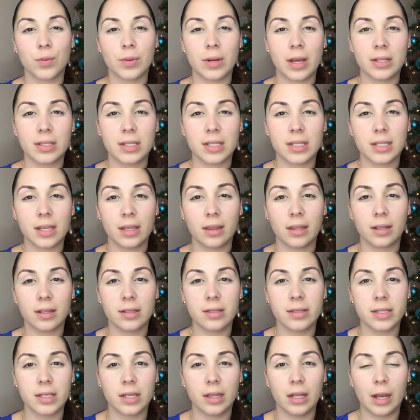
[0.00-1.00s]
so now to set the
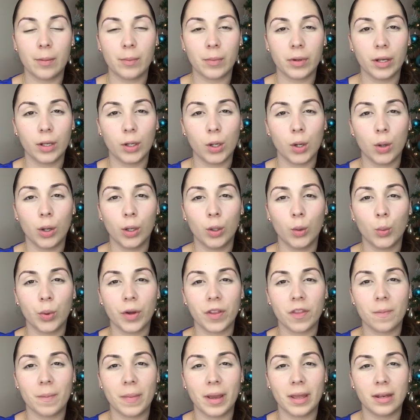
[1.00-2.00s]
concealer, I'm going to go in
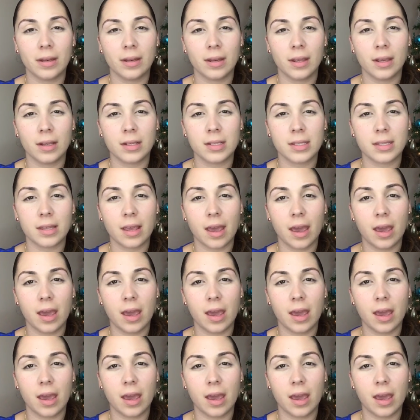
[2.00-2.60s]
with my NYX